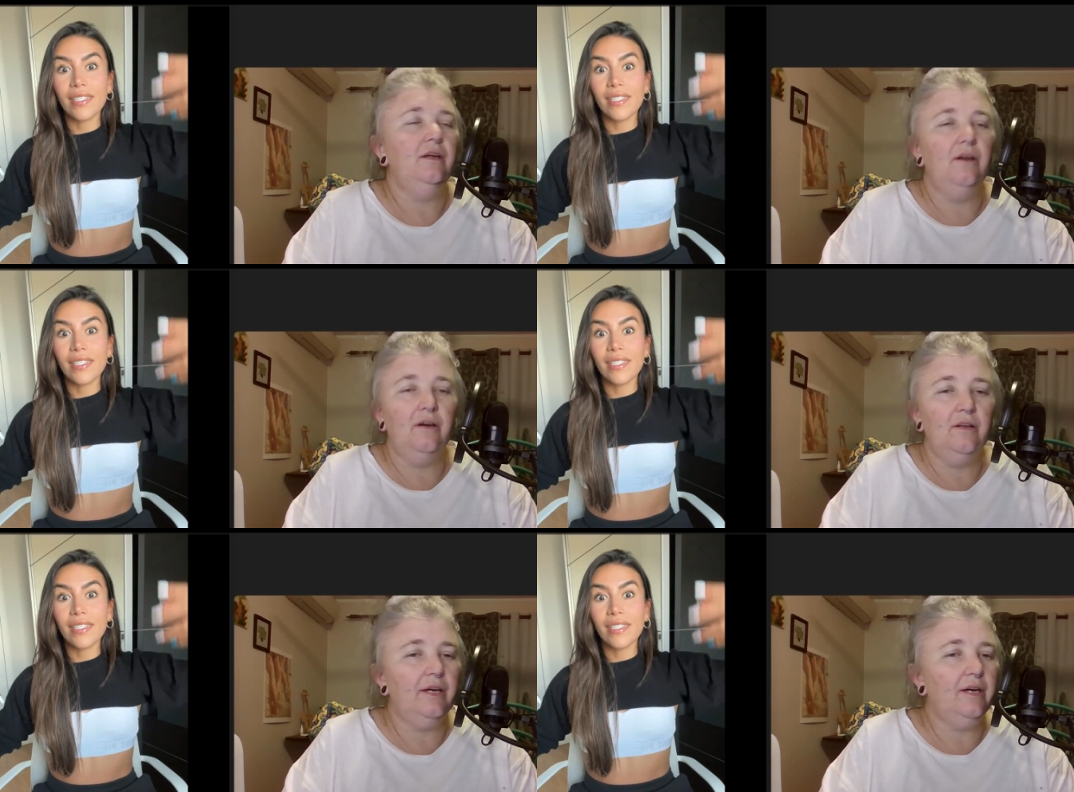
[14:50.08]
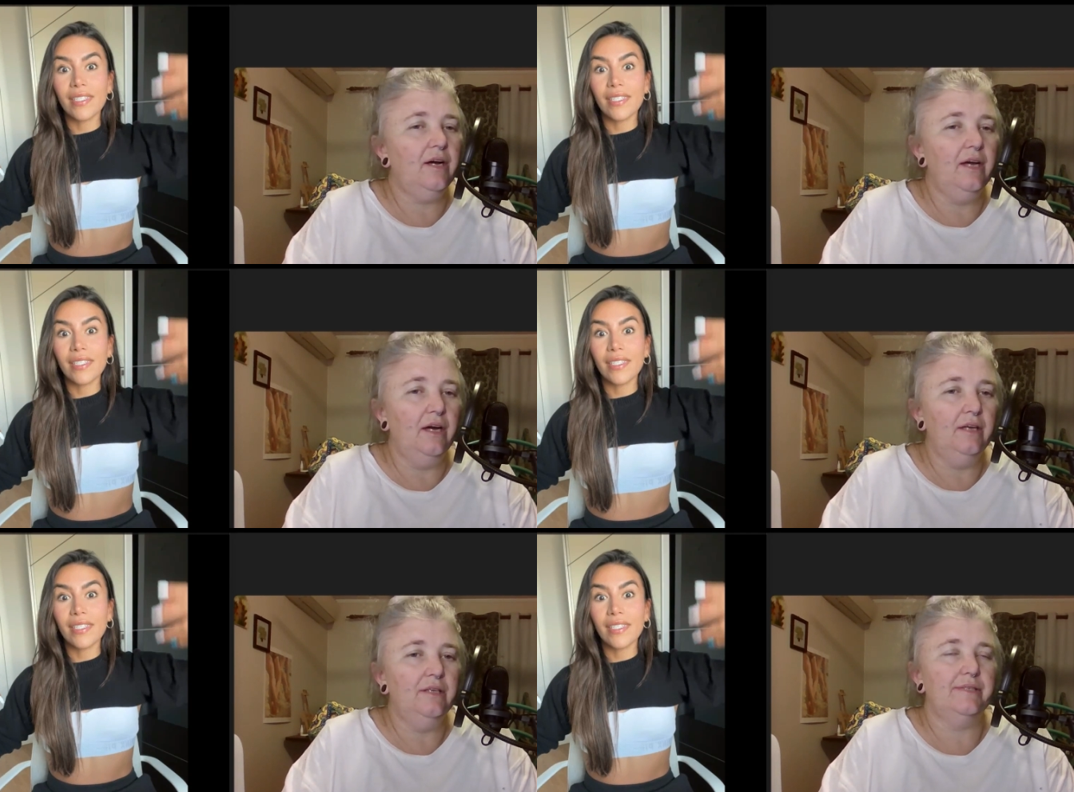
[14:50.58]
Speaker 1: You know, like,
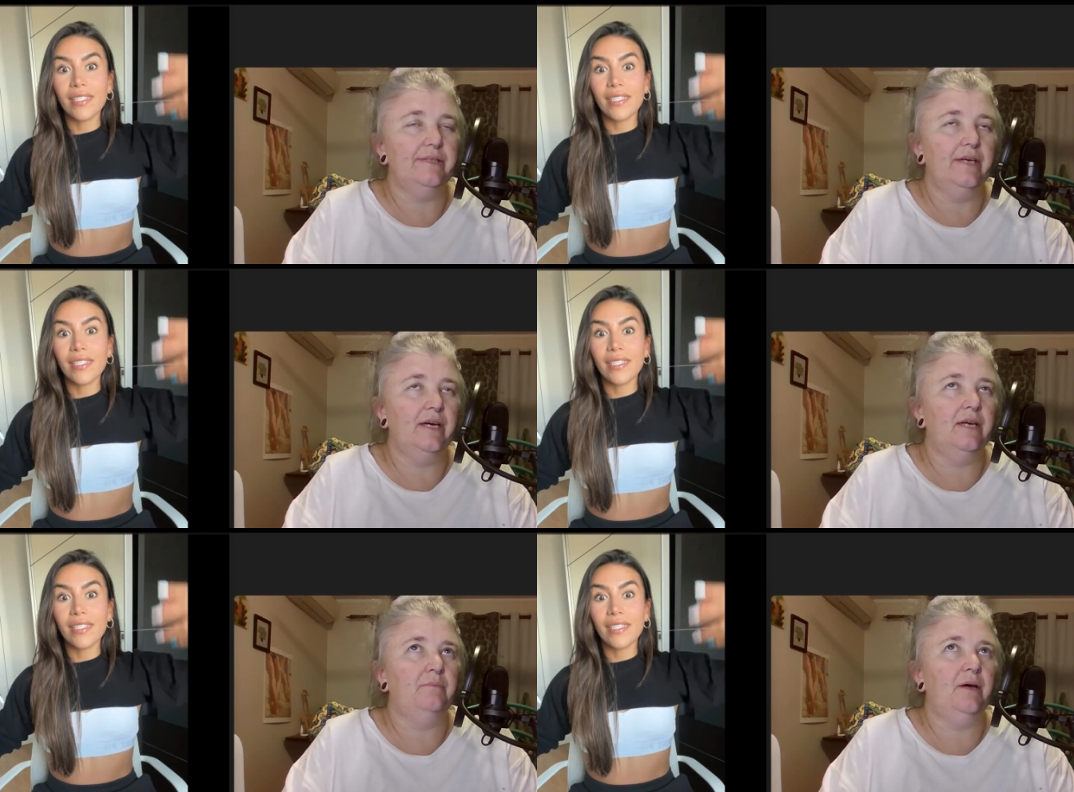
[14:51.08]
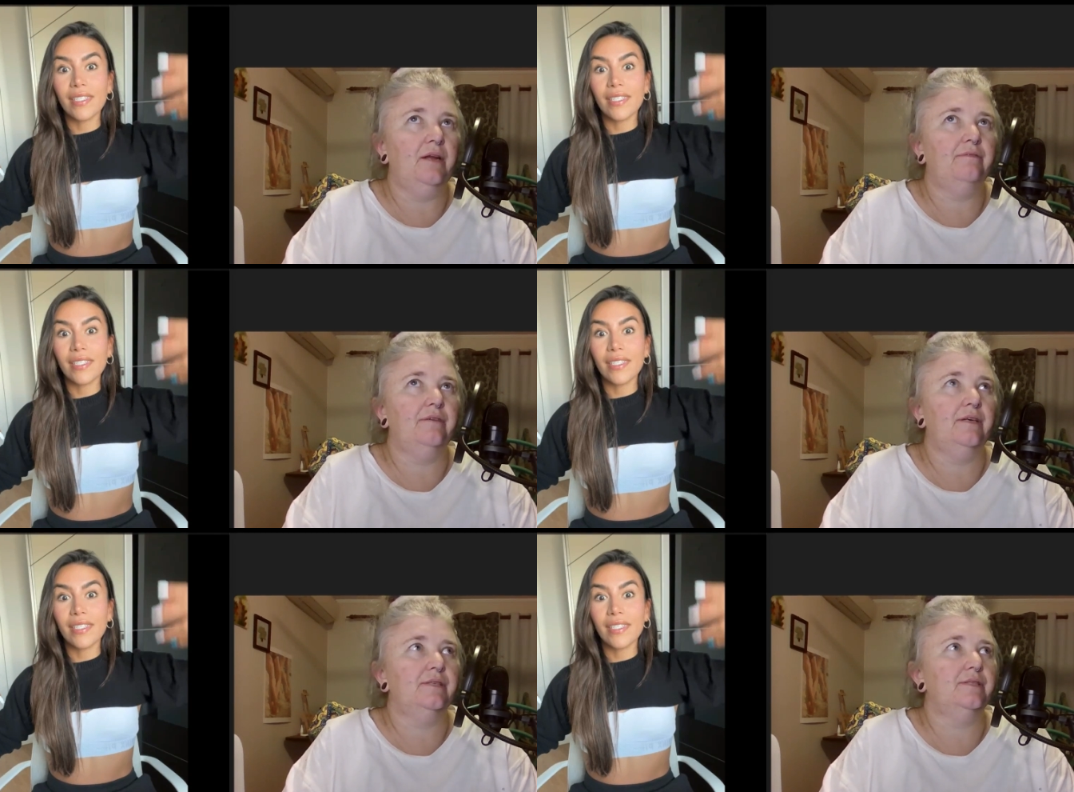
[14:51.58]
I understand
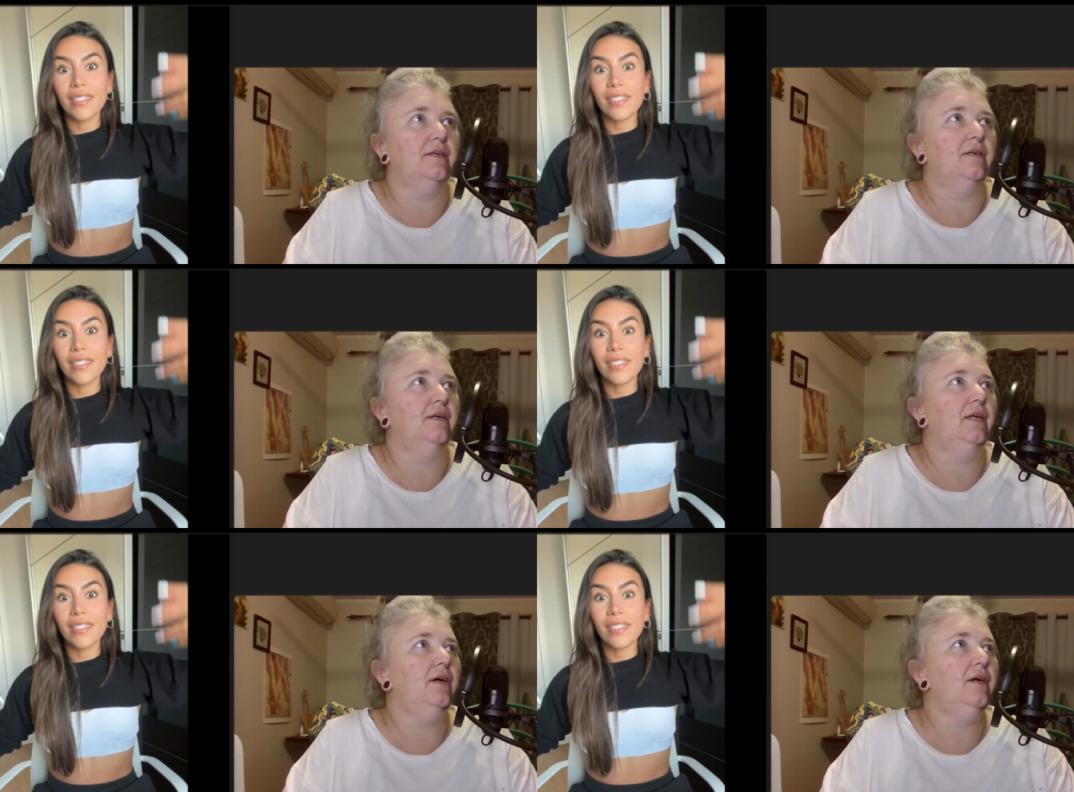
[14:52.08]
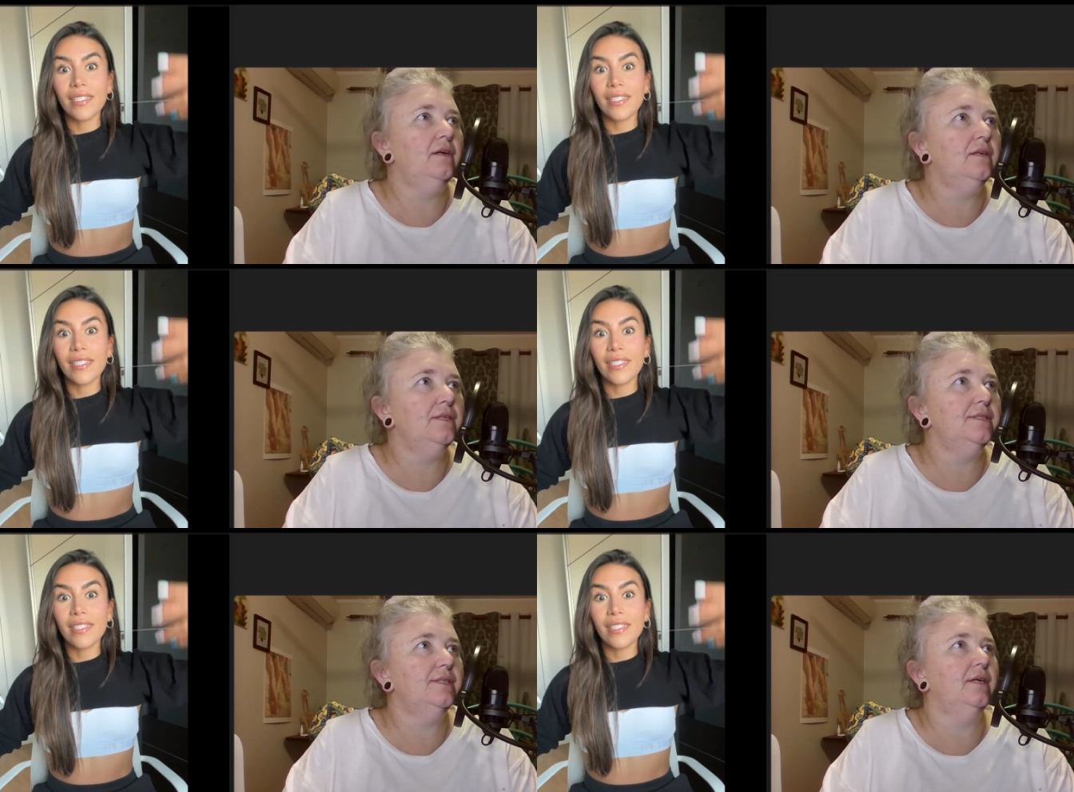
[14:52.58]
manifesting and I
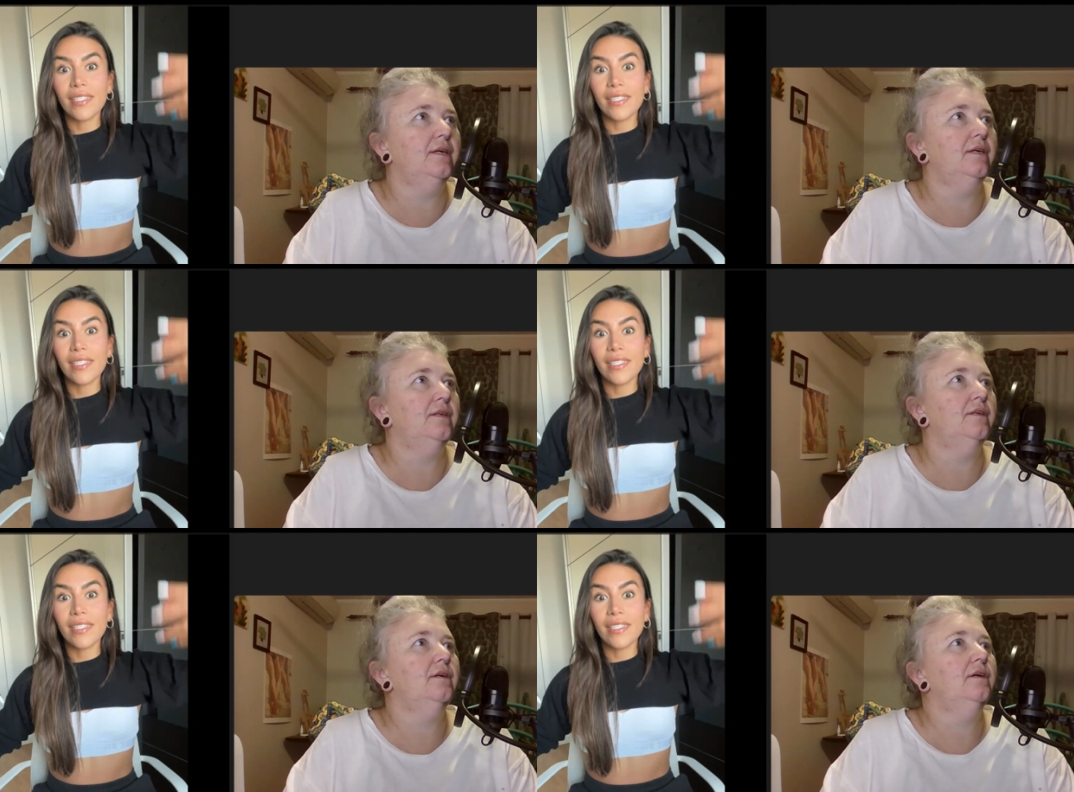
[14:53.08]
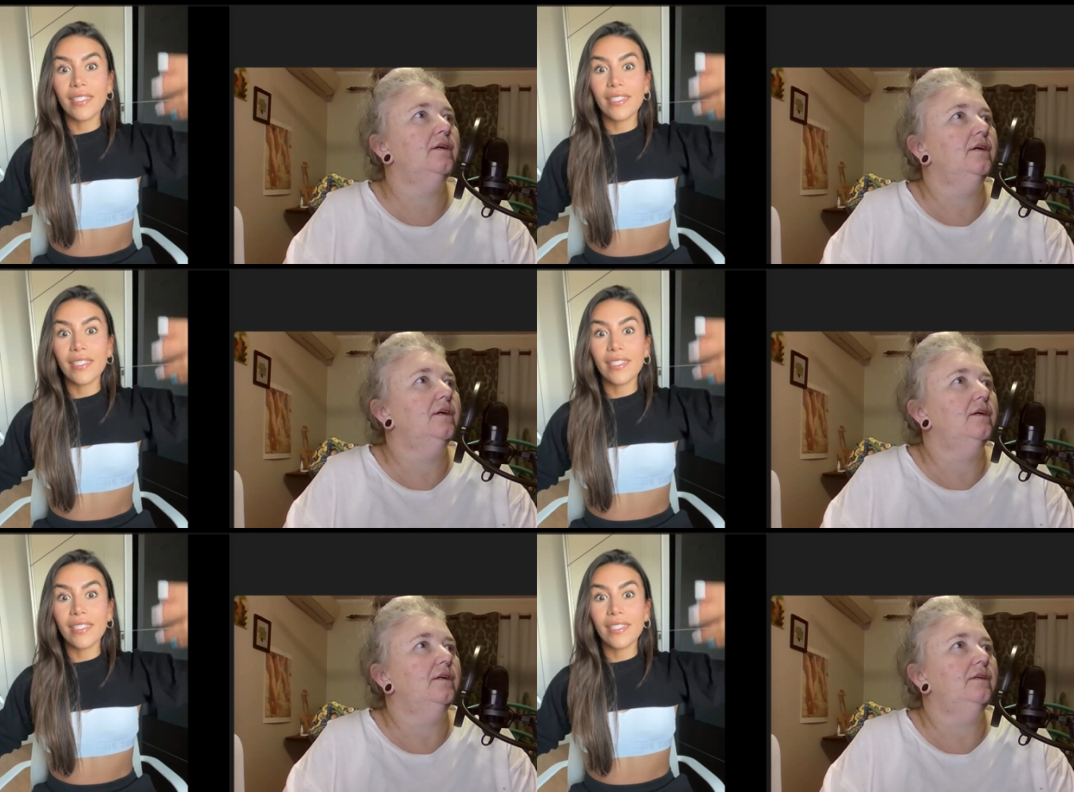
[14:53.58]
understand,
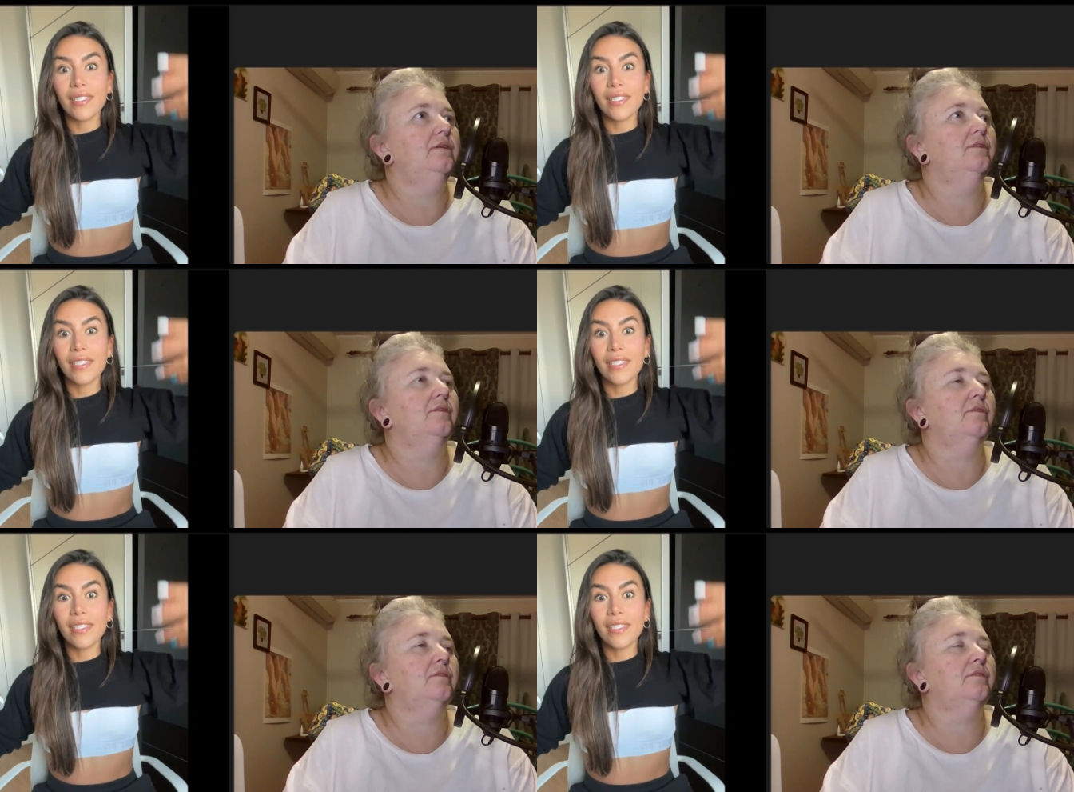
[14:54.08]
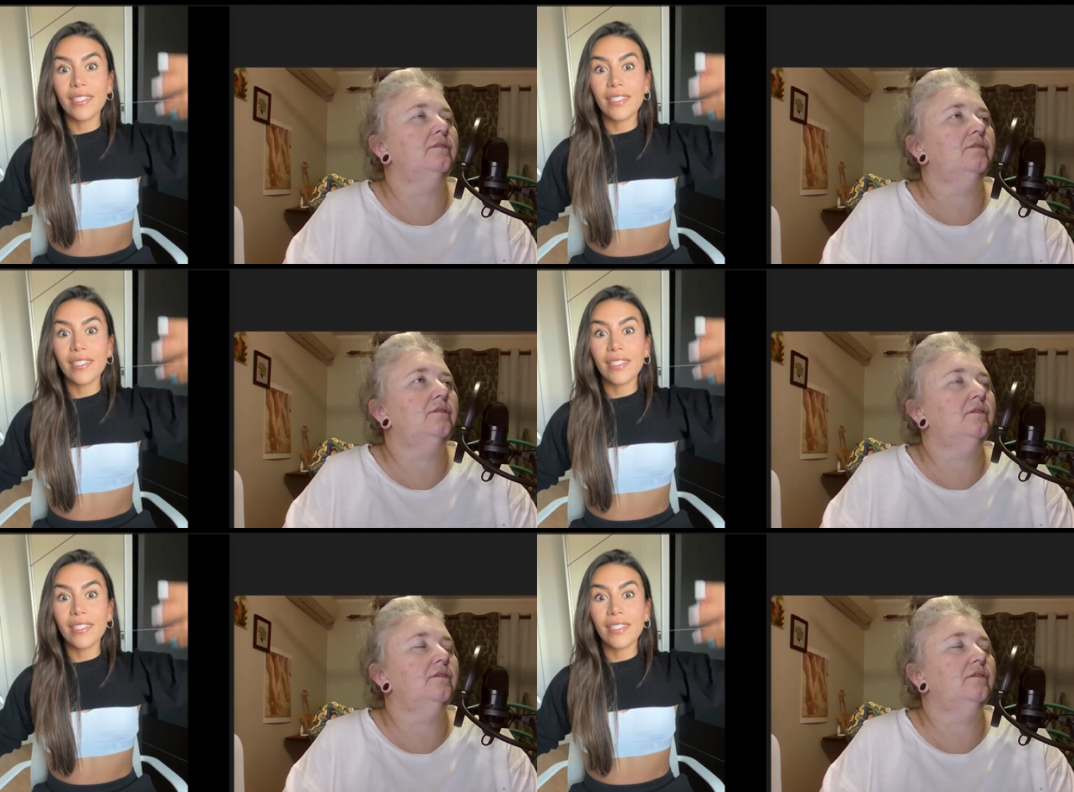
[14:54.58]
you know,